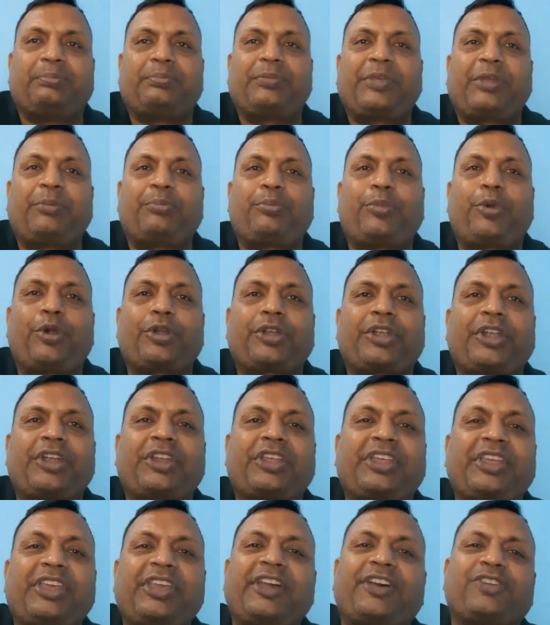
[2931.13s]
important
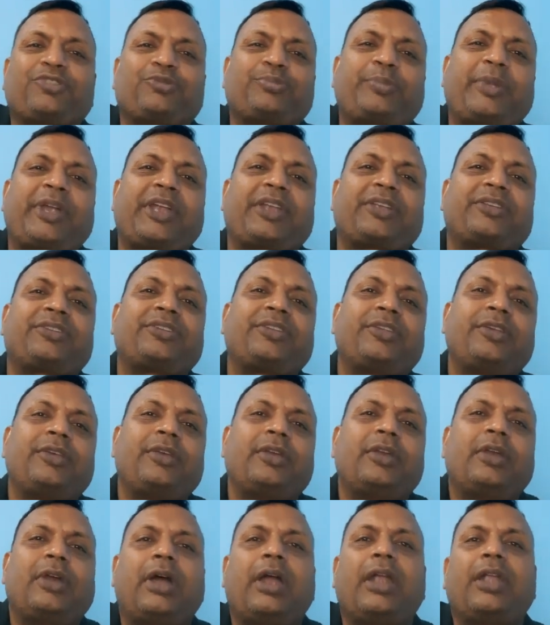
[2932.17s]
key aspects
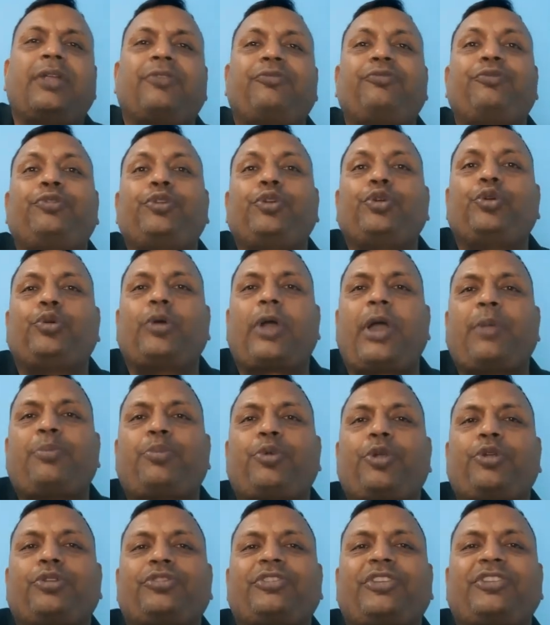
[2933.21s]
and few
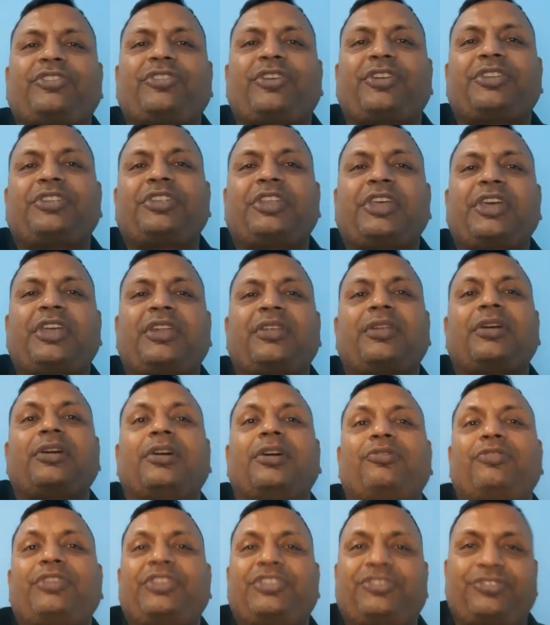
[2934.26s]
approaches are there uh,
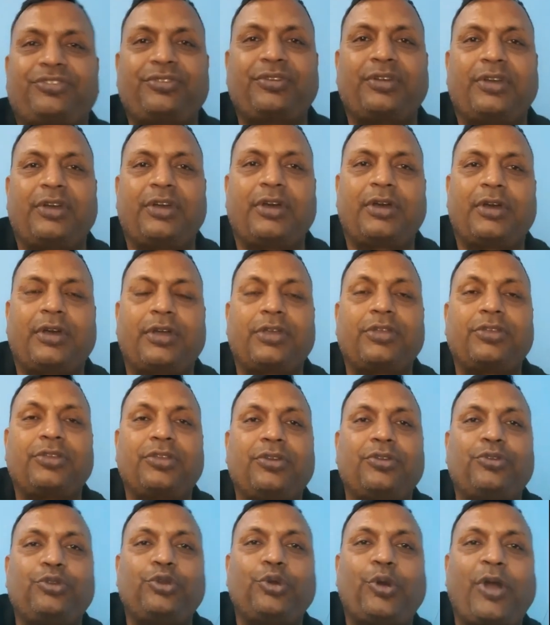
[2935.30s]
which uh,
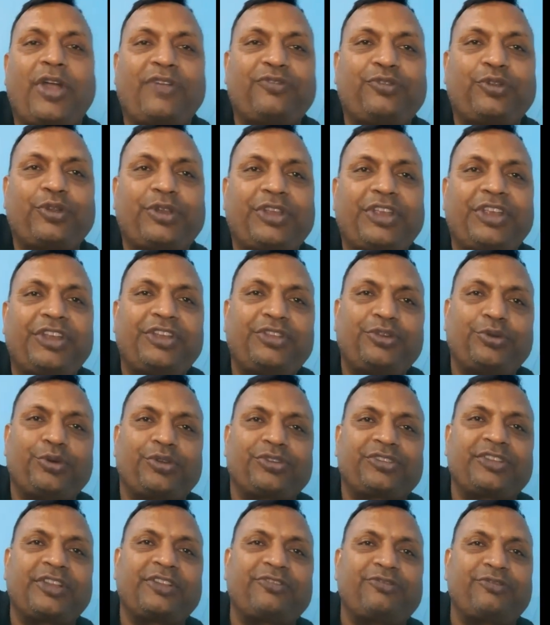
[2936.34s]
you have to read
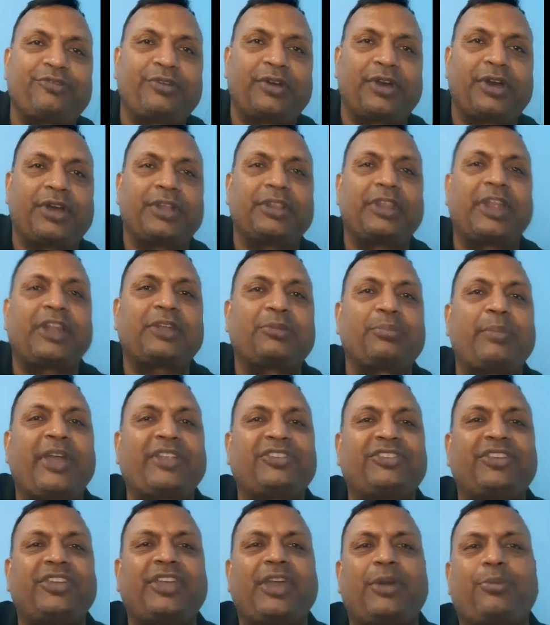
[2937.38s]
yourself uh, that
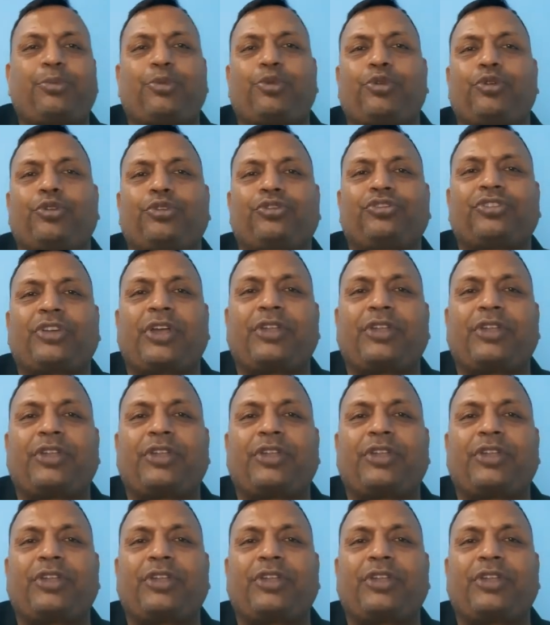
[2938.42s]
matching approach